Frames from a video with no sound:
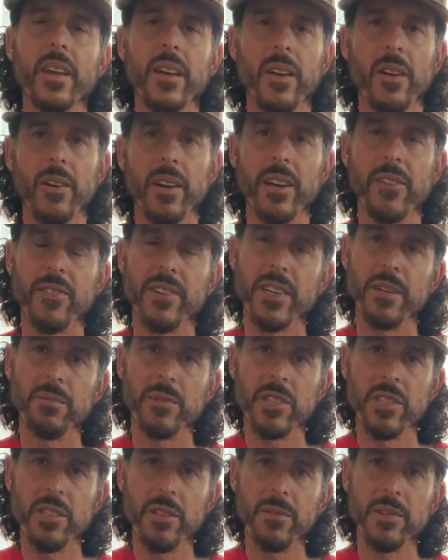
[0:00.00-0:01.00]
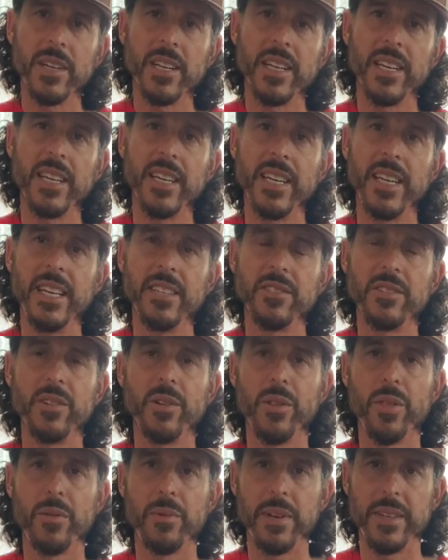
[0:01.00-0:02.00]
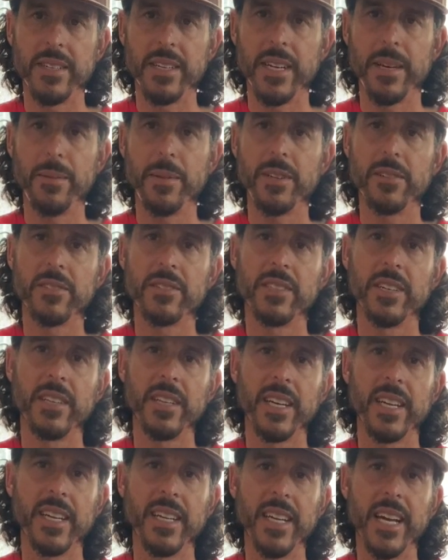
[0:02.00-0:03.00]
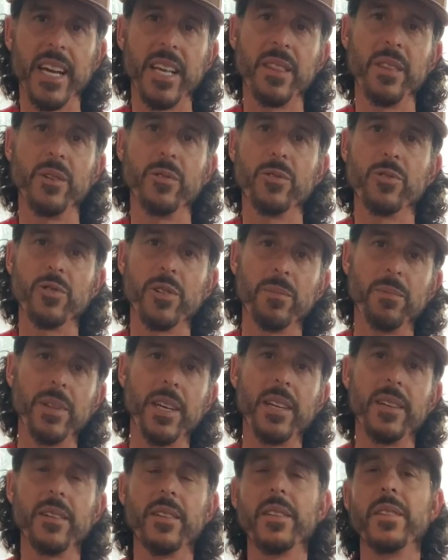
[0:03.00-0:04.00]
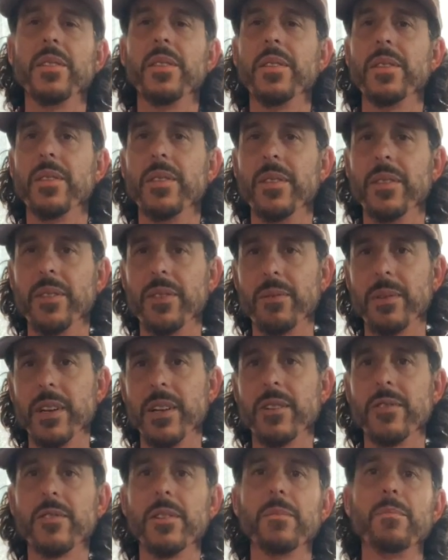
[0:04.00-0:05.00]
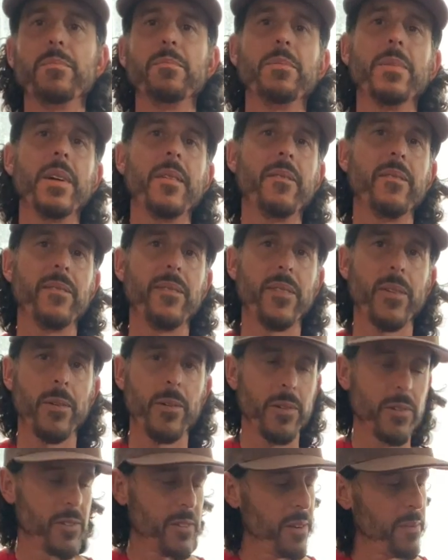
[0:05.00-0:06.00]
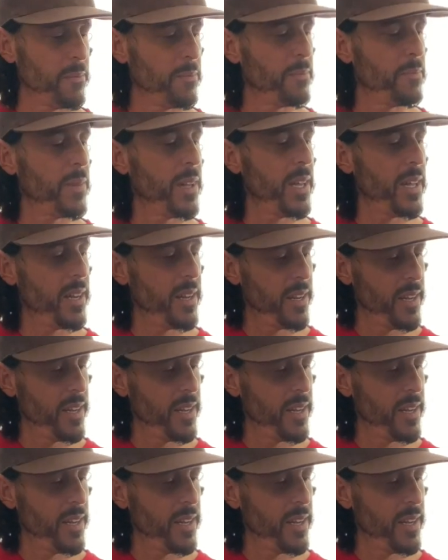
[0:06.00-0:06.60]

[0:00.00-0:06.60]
Okay, for number 2, we're going to hit each note 3 times. It'll sound like an eighth note triplet. 3 triplet, 4 triplet.